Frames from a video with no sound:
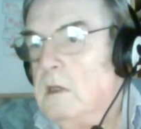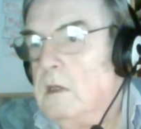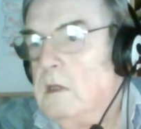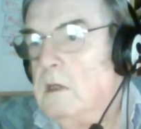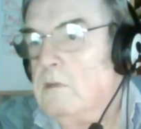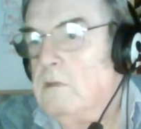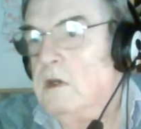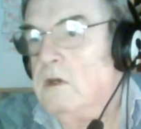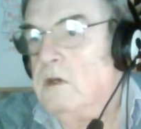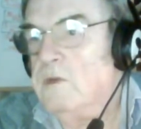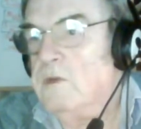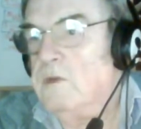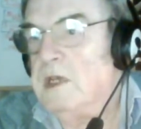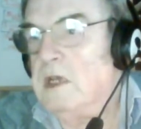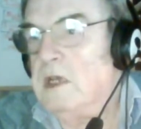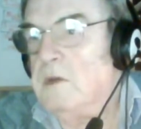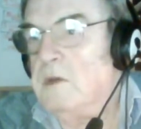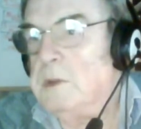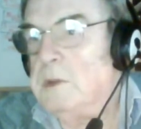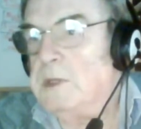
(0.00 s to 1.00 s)
Well, we've been
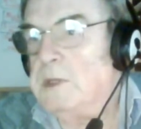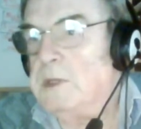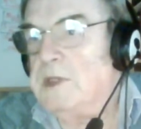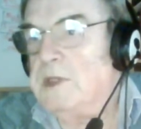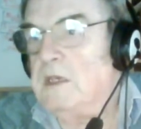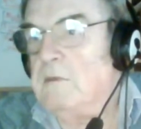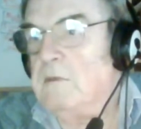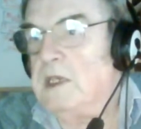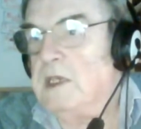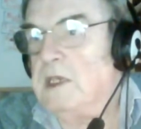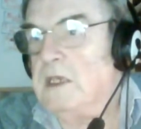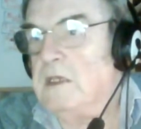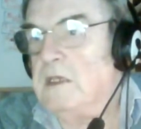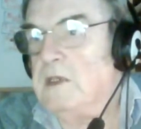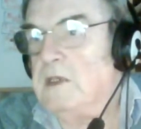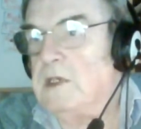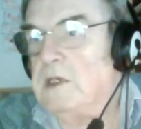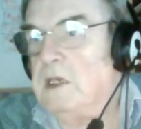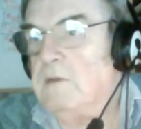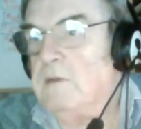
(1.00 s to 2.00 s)
going 15
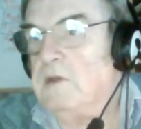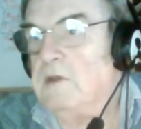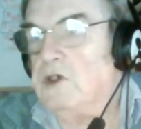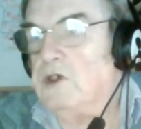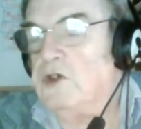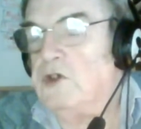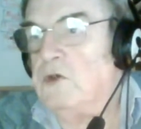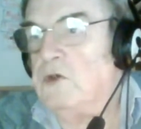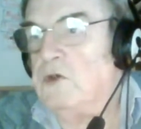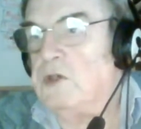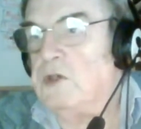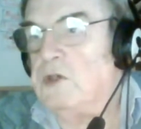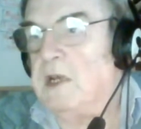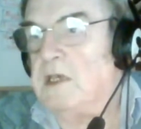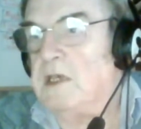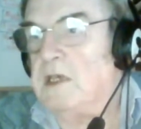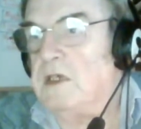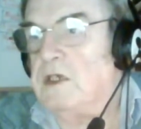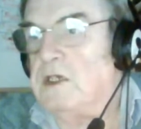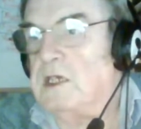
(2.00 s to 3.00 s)
minutes. Even George
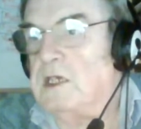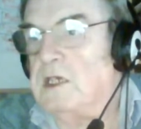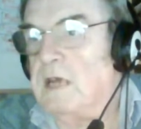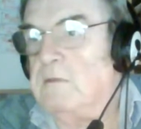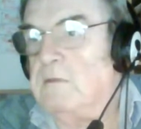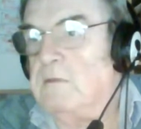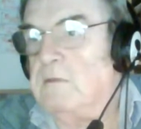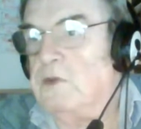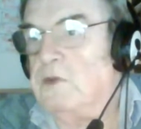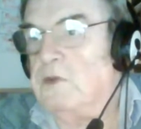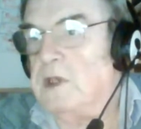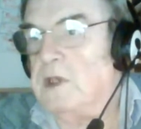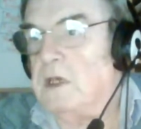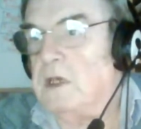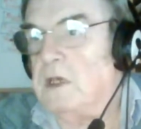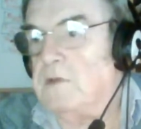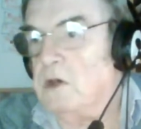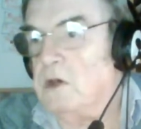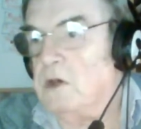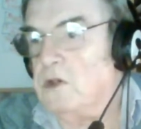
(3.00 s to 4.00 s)
manages to get more than
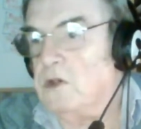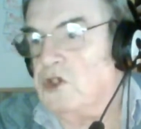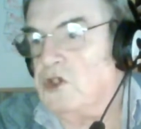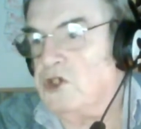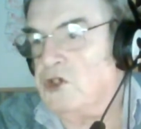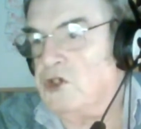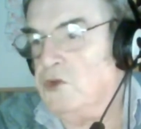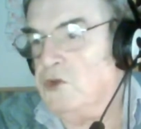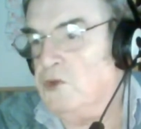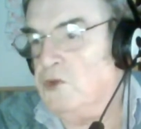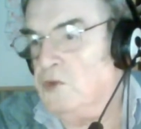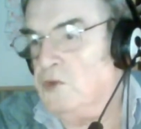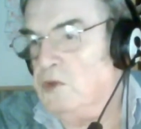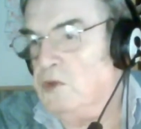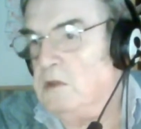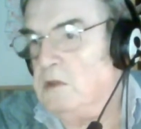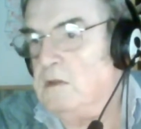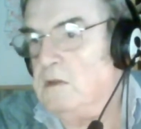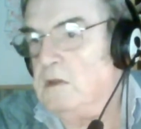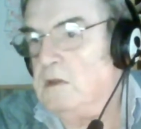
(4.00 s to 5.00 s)
I've got. 2.
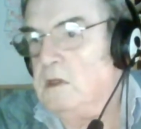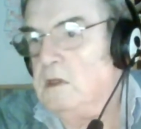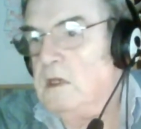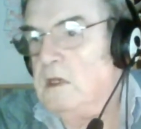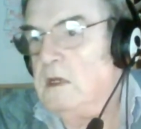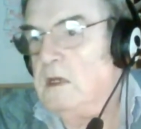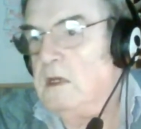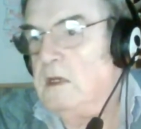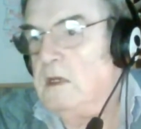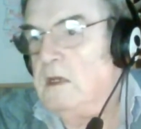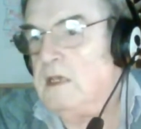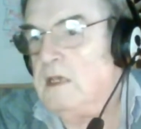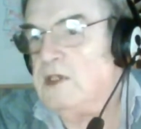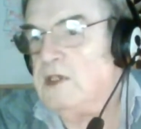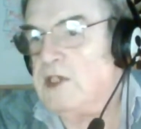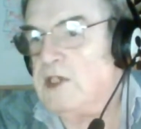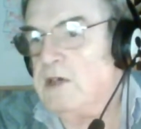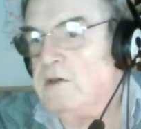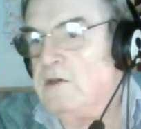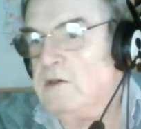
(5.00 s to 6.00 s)
That's
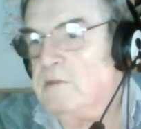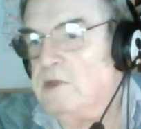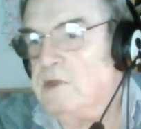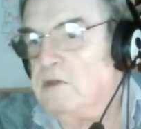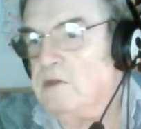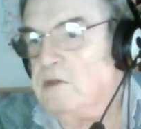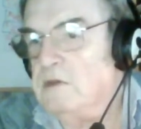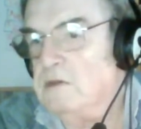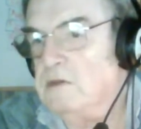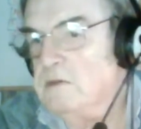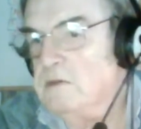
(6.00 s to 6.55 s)
terrible.